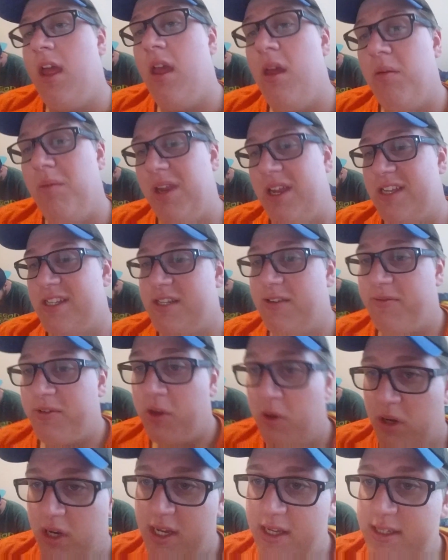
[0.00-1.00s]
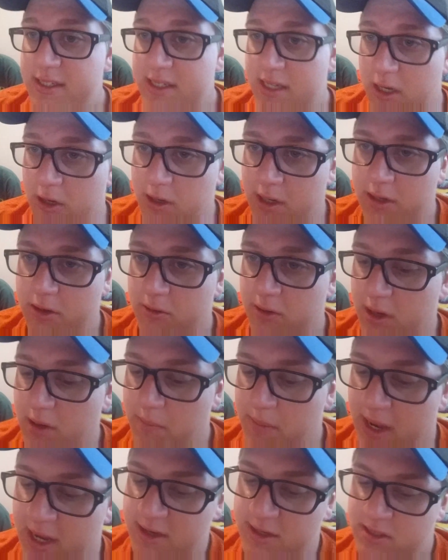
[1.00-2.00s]
Because if you're considering doing a
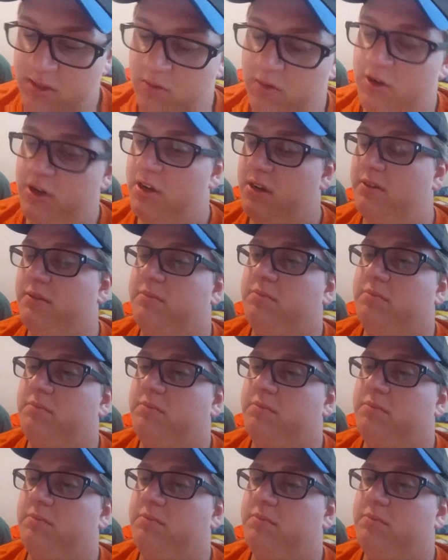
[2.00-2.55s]
Megasquirt